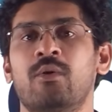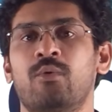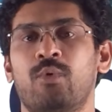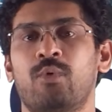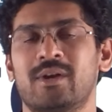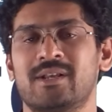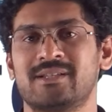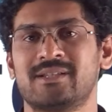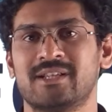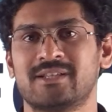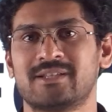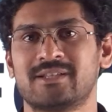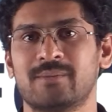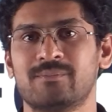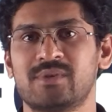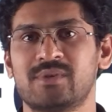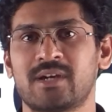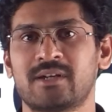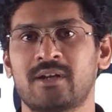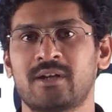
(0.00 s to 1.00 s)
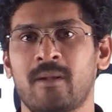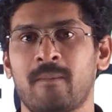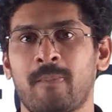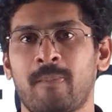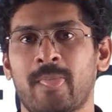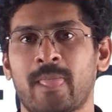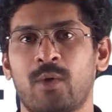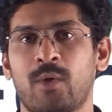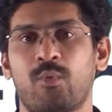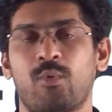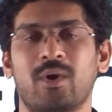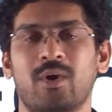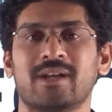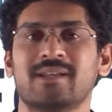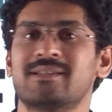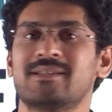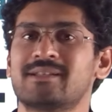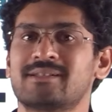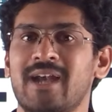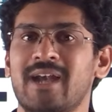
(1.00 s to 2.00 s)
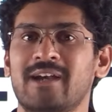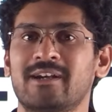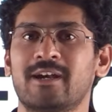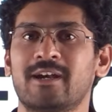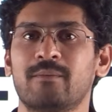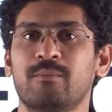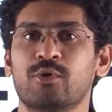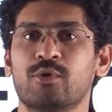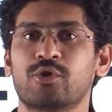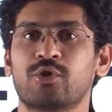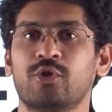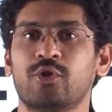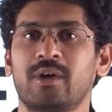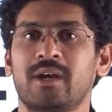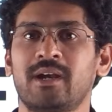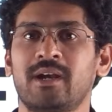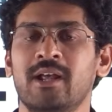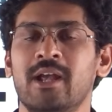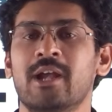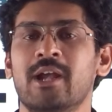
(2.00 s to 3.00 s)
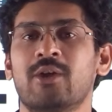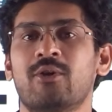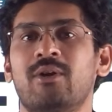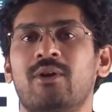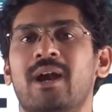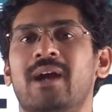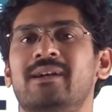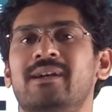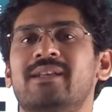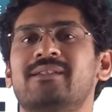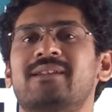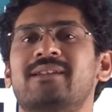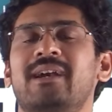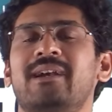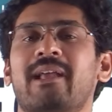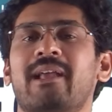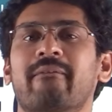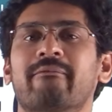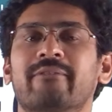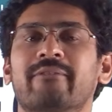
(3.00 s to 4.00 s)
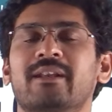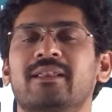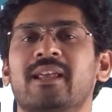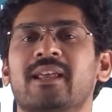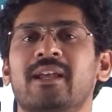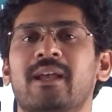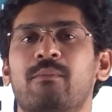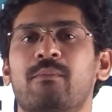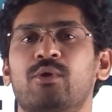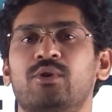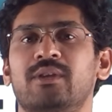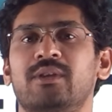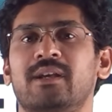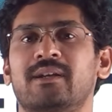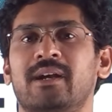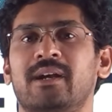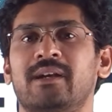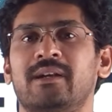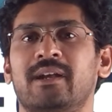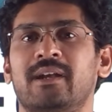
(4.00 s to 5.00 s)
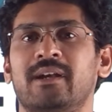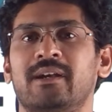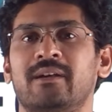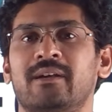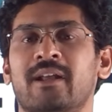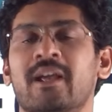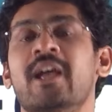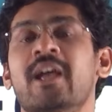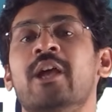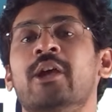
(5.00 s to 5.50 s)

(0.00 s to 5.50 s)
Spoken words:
What is the subject? What is the standard book you read? You will understand everything about the content.